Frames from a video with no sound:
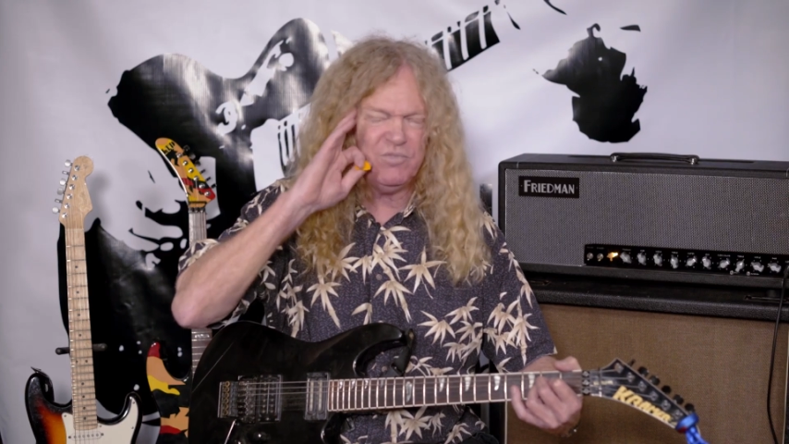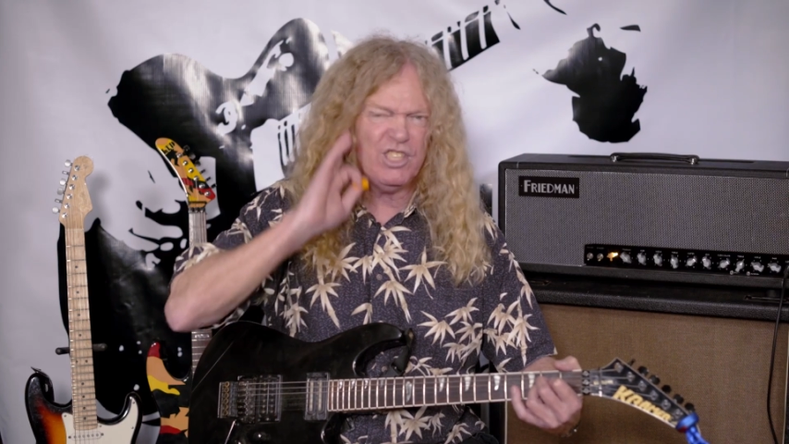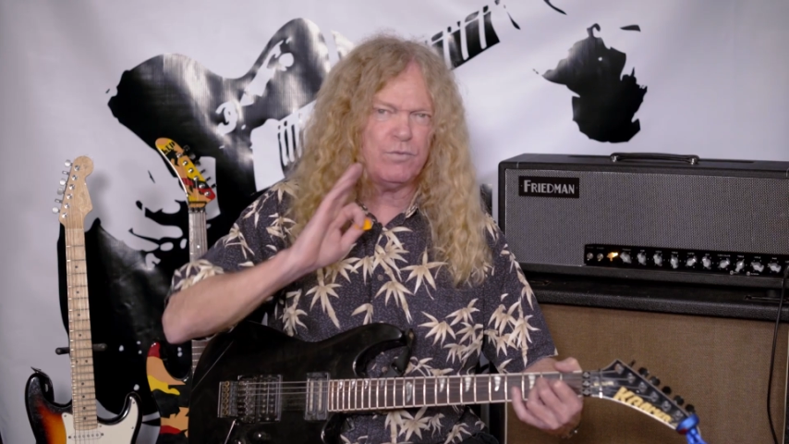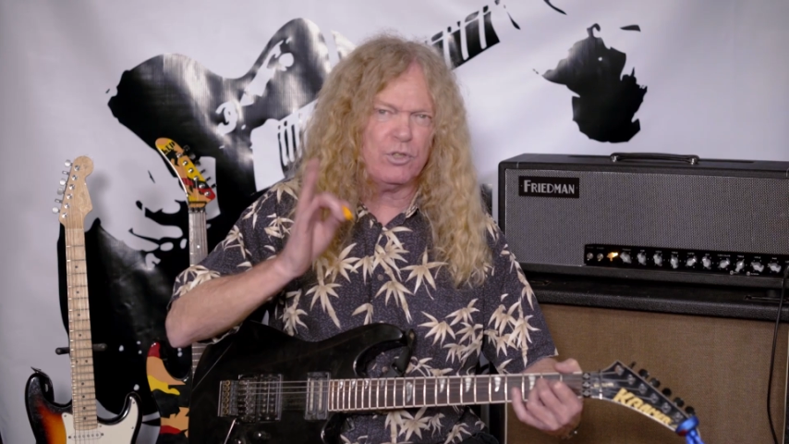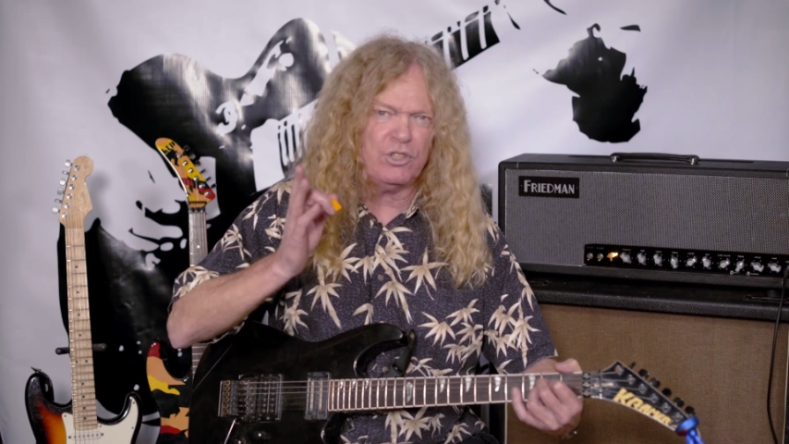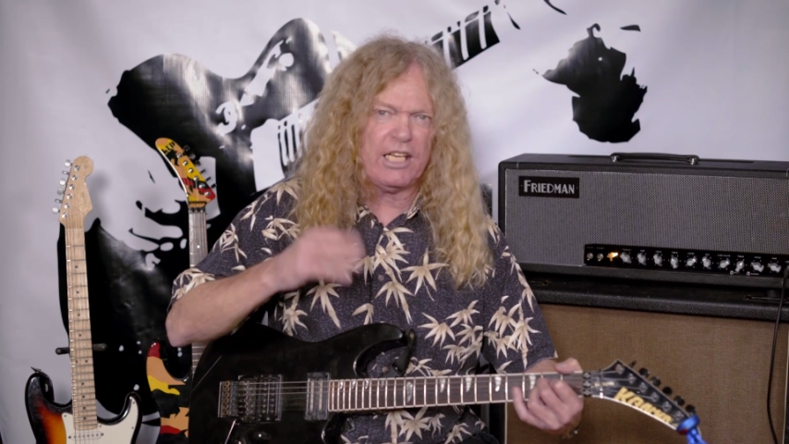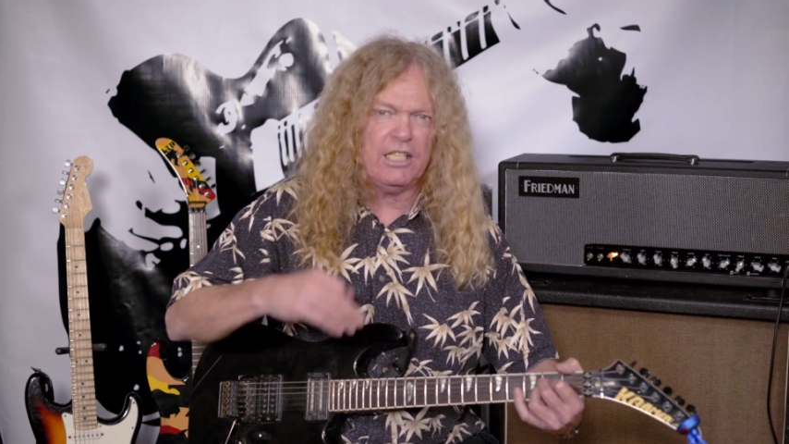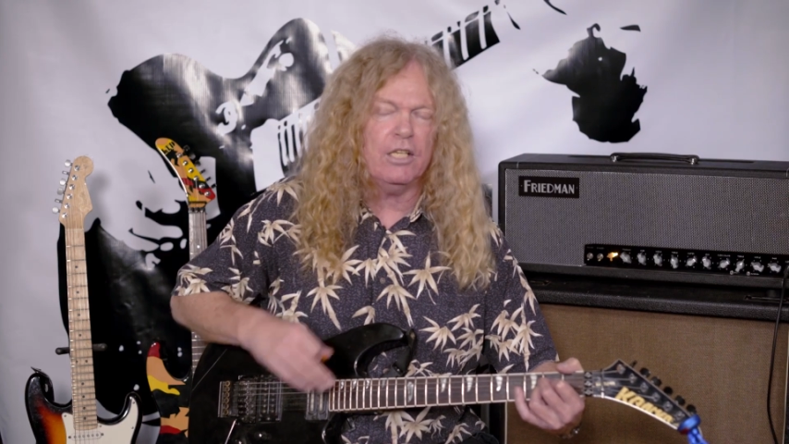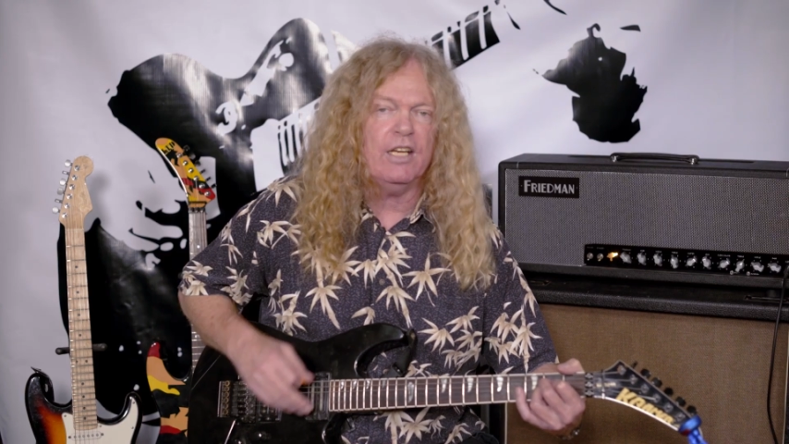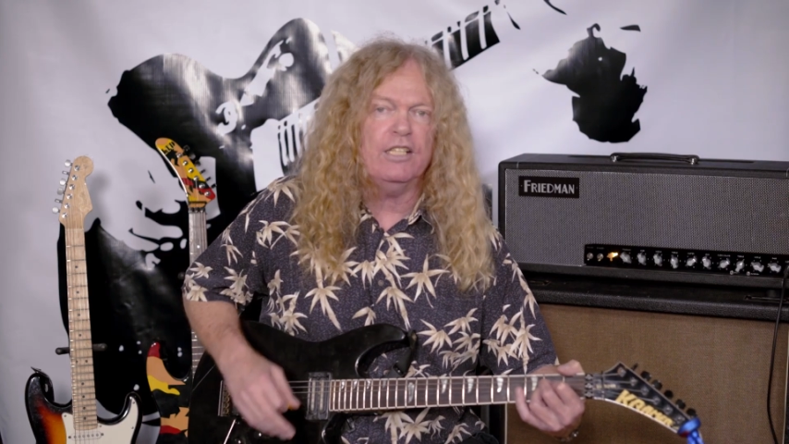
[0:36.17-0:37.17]
just for a
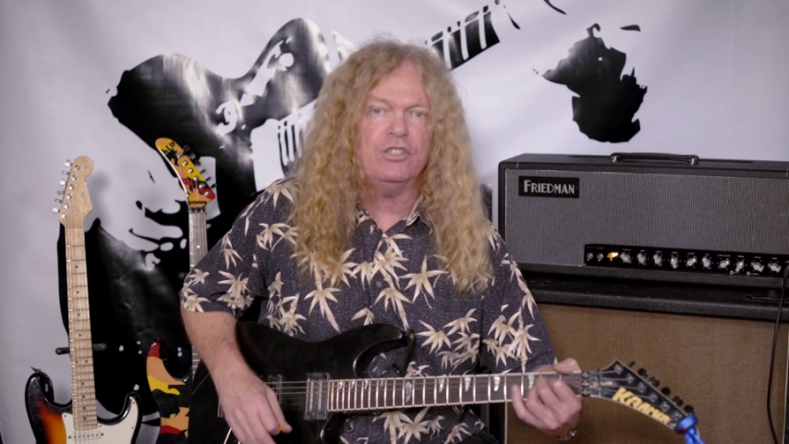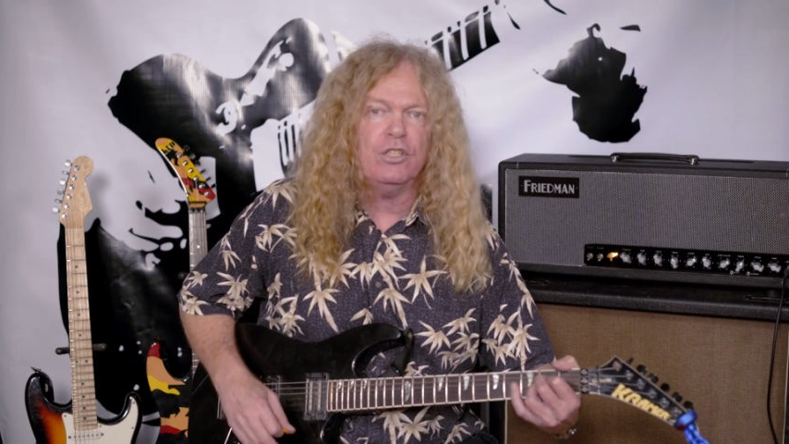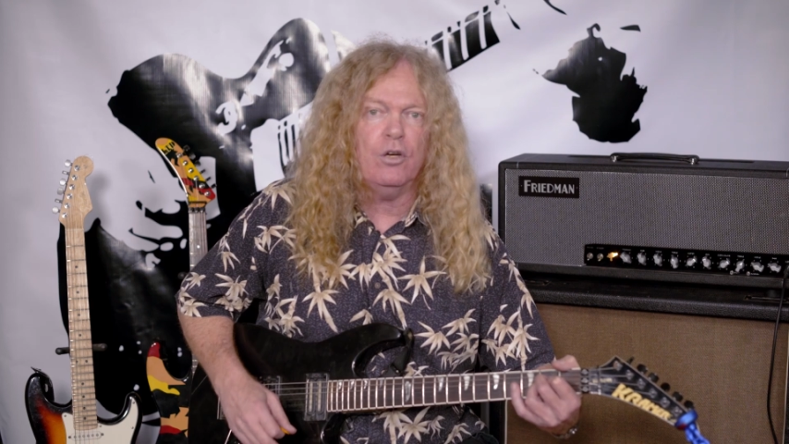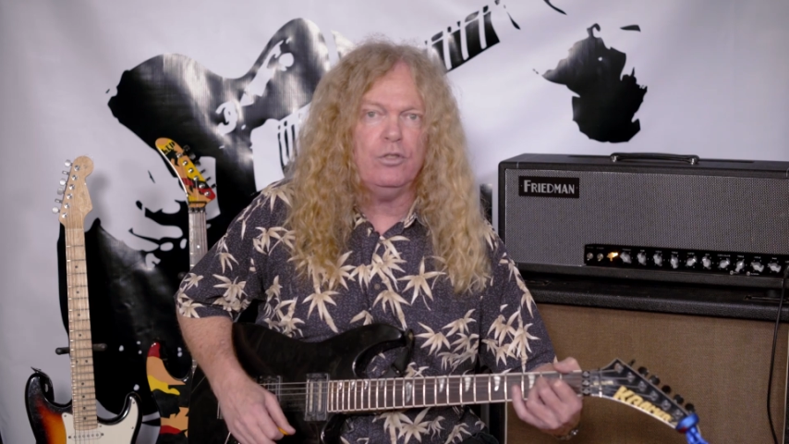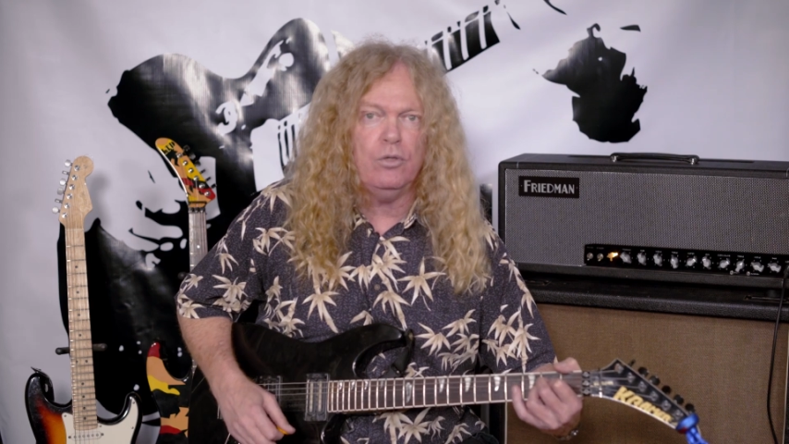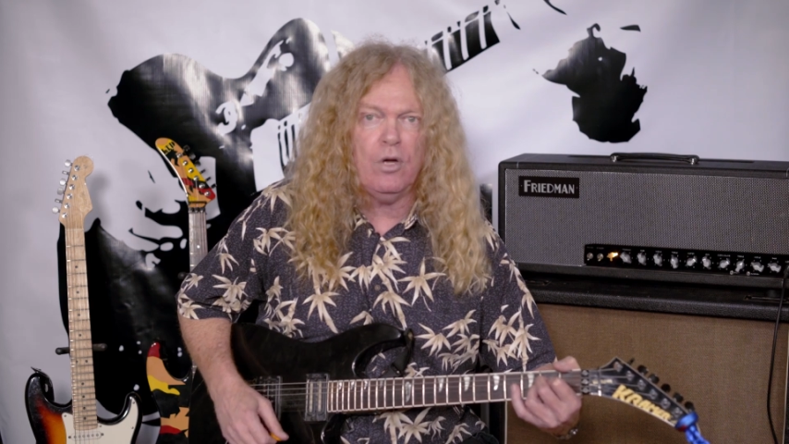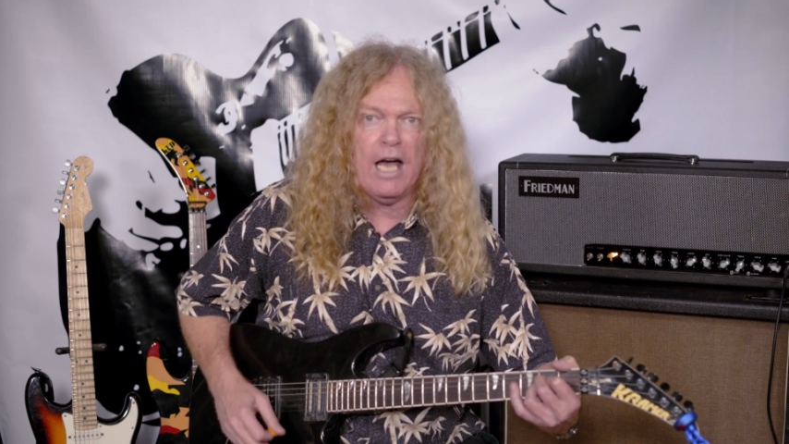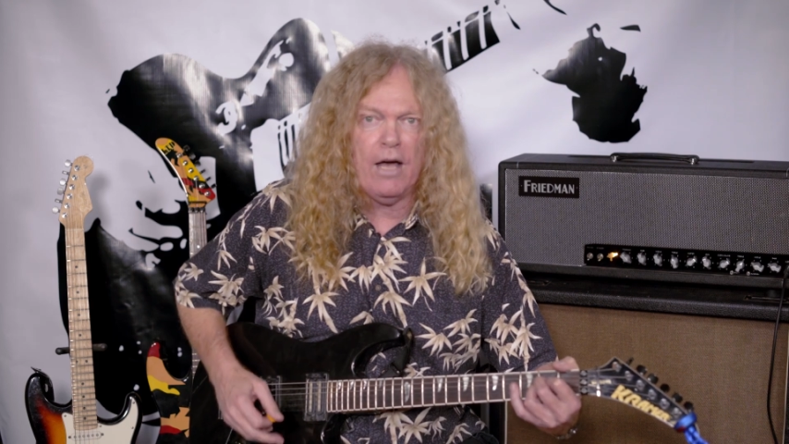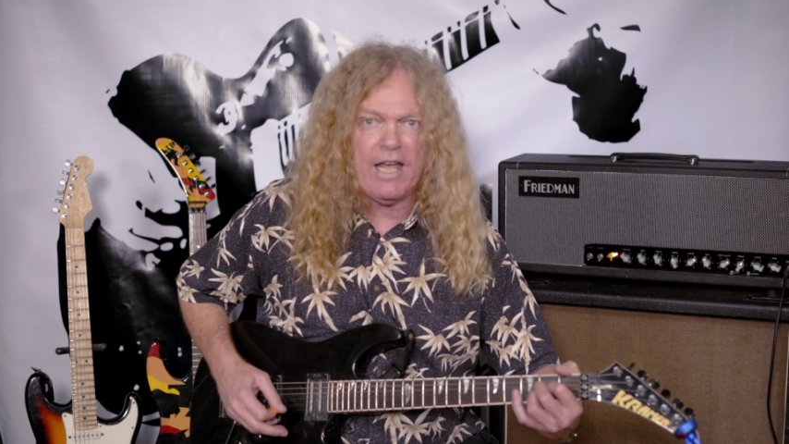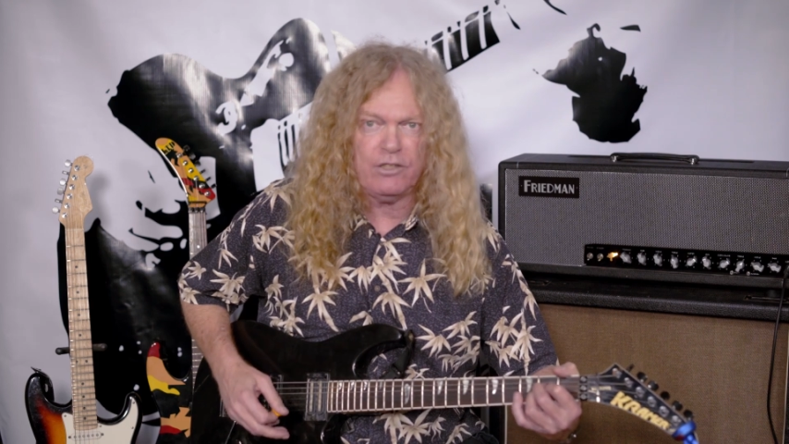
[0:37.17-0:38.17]
second here and show you
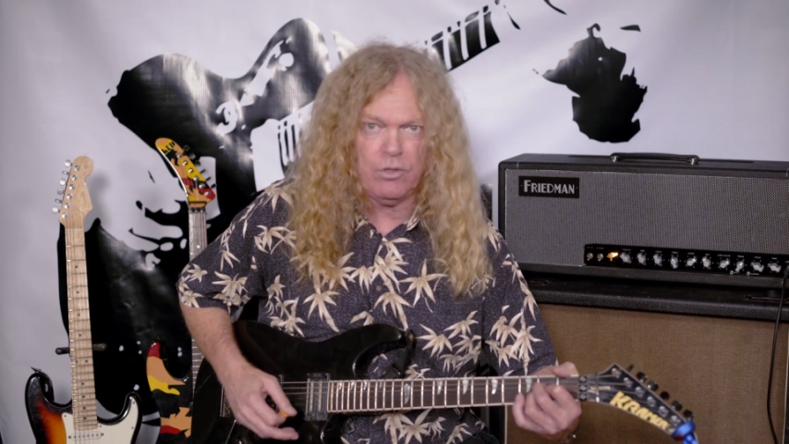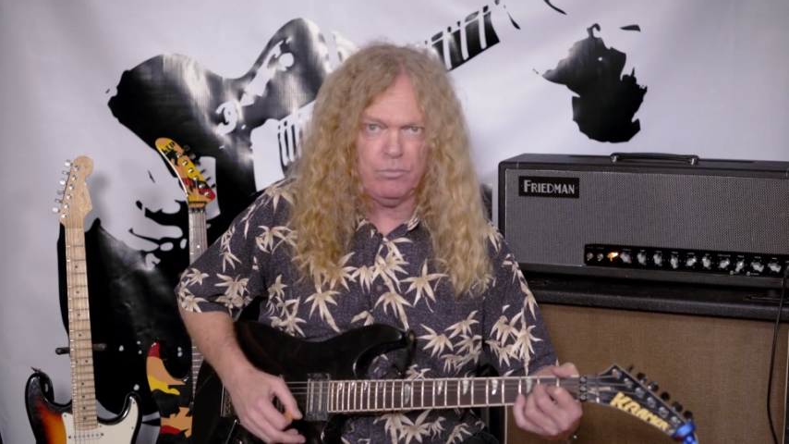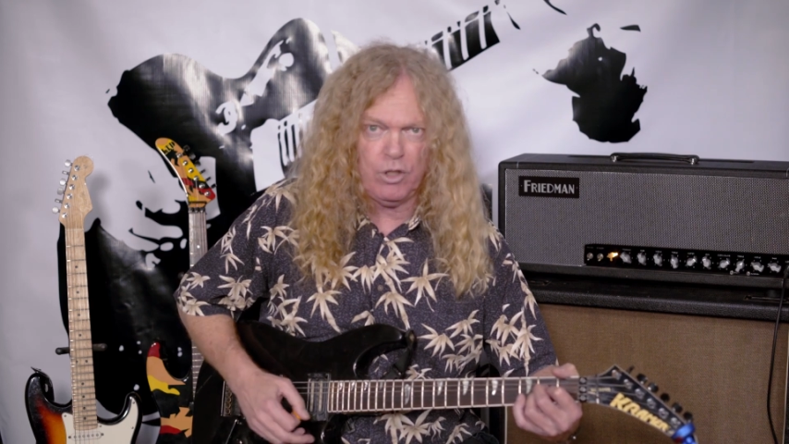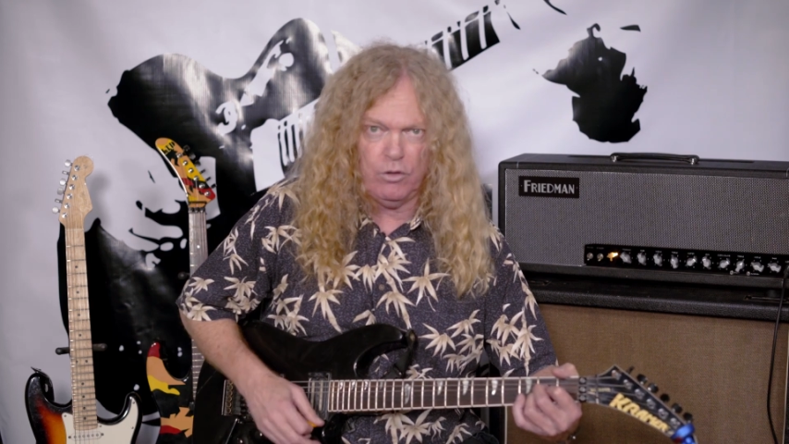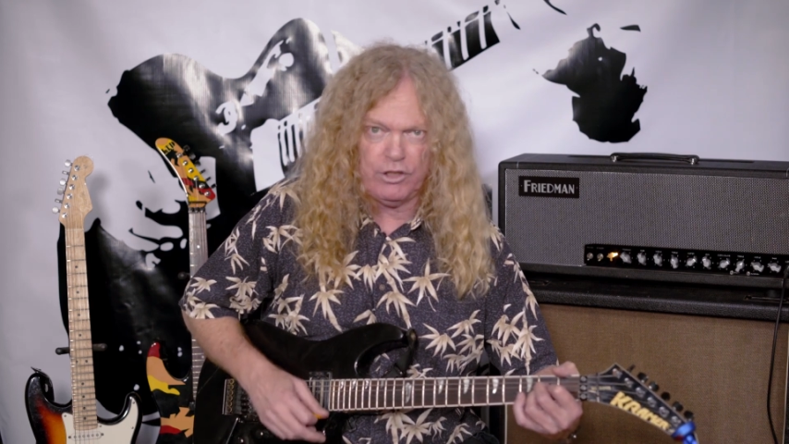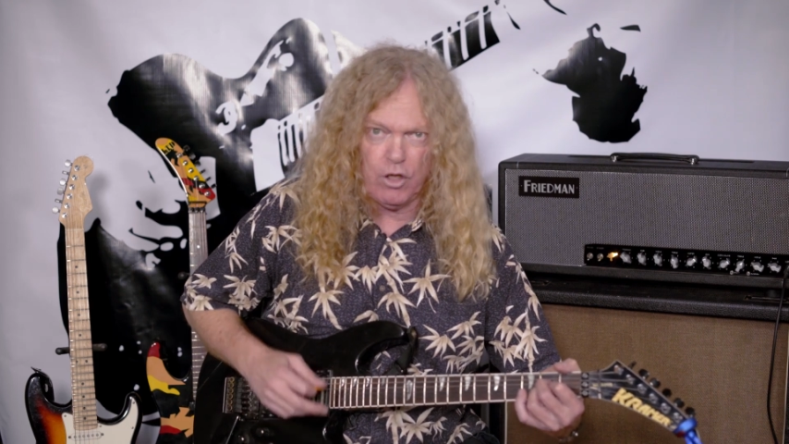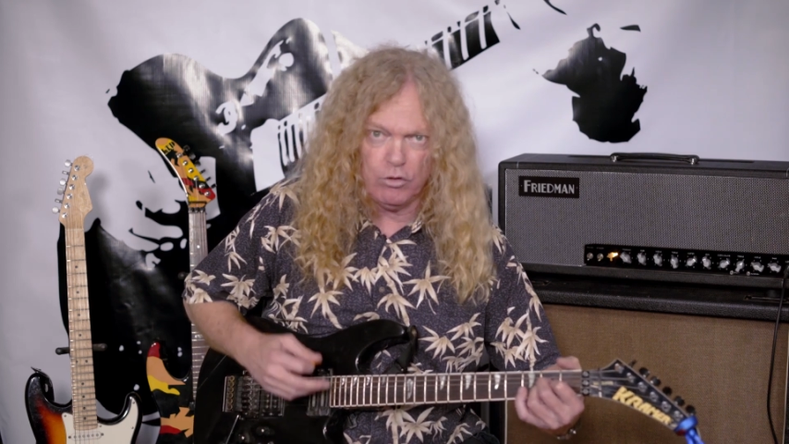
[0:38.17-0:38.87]
how that strum goes.